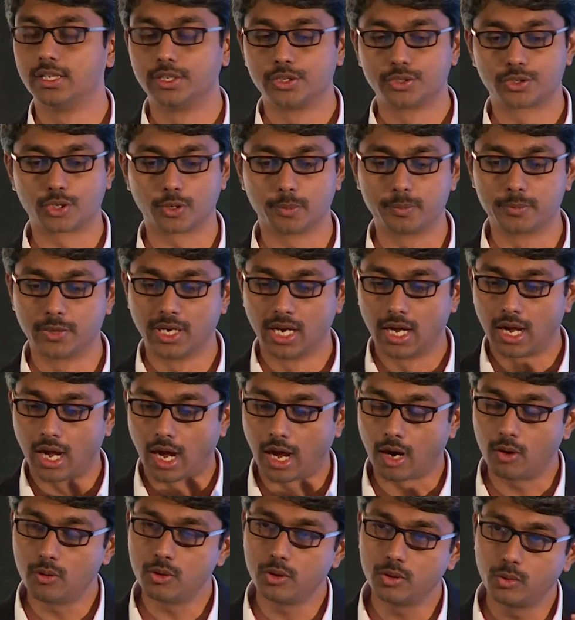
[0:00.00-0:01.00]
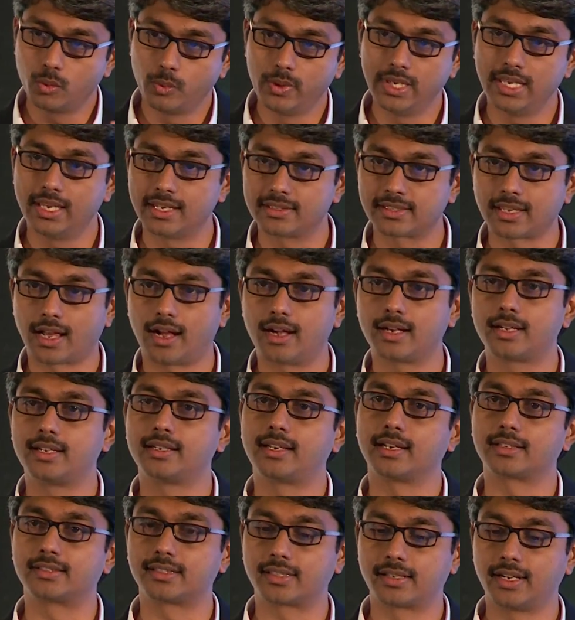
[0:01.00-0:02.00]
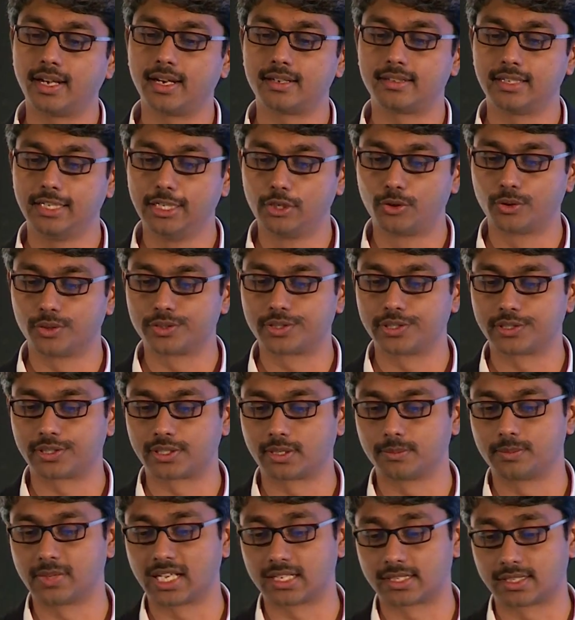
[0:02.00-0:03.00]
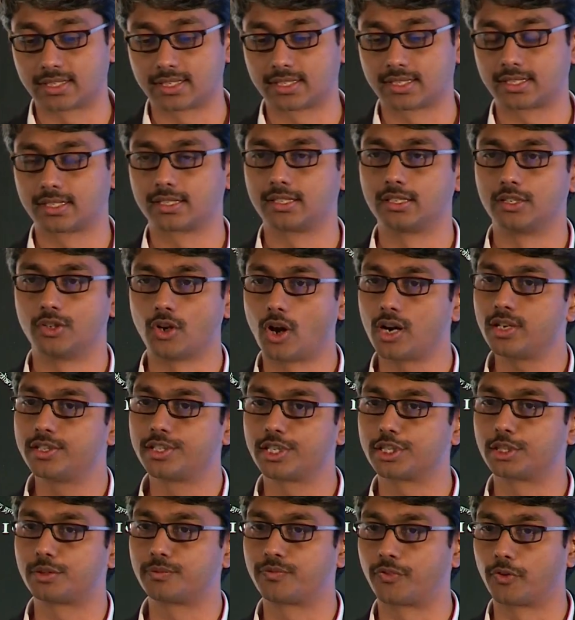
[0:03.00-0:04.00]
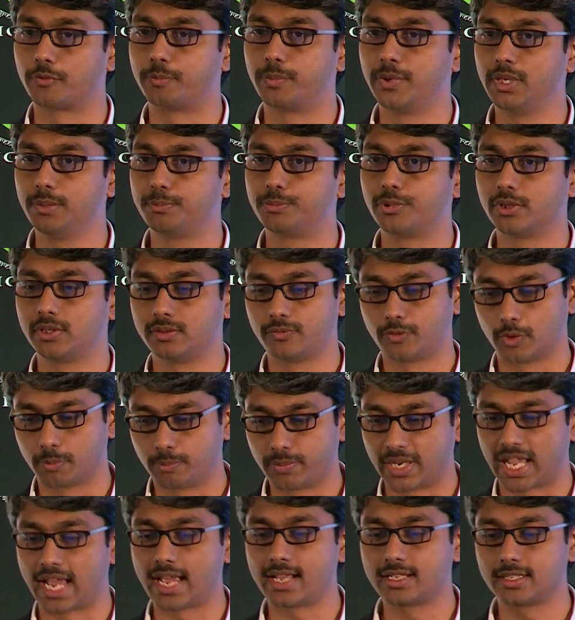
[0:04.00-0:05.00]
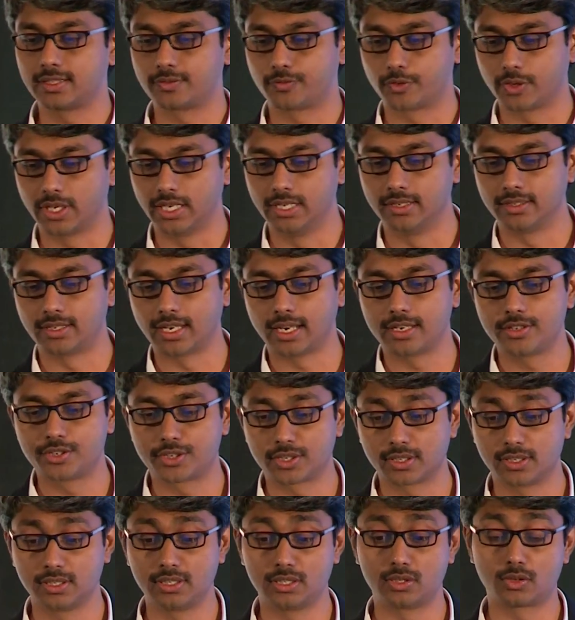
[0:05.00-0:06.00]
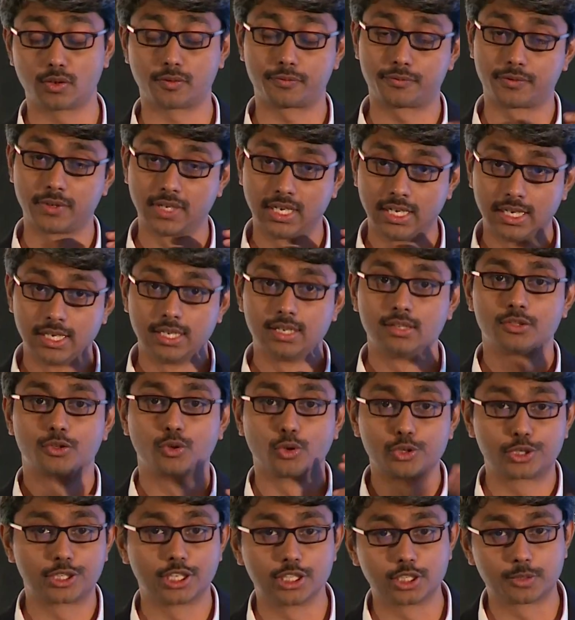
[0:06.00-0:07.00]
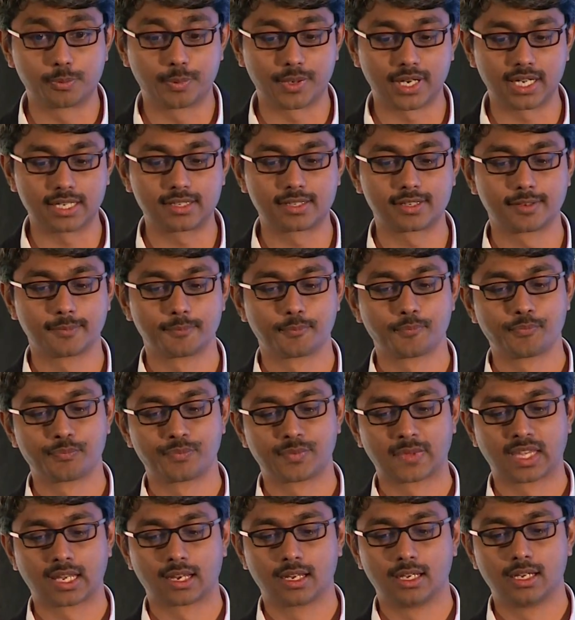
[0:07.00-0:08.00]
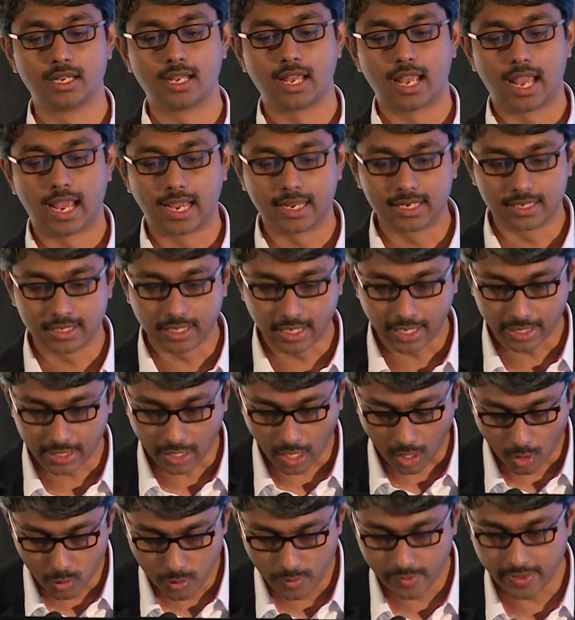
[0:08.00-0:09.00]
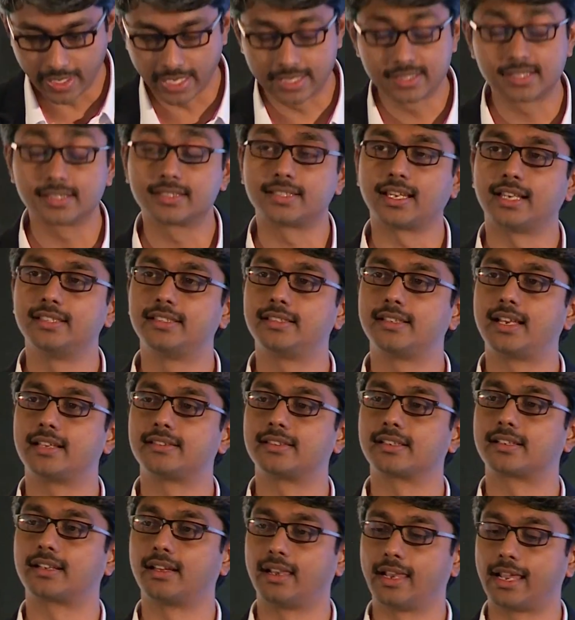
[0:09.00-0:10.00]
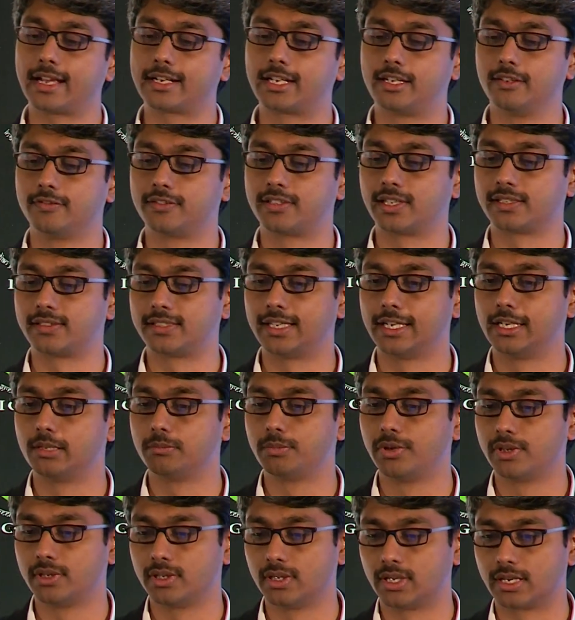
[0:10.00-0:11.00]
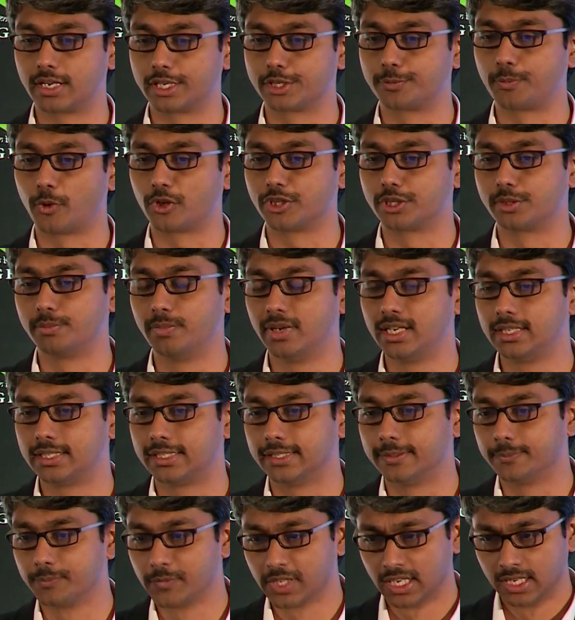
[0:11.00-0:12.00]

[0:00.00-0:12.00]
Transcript: So how do we as architects create an ecosystem that's not just for people, for plans, for intentions of social spirit, and how do you exercise it as a collective sustainable responsibility?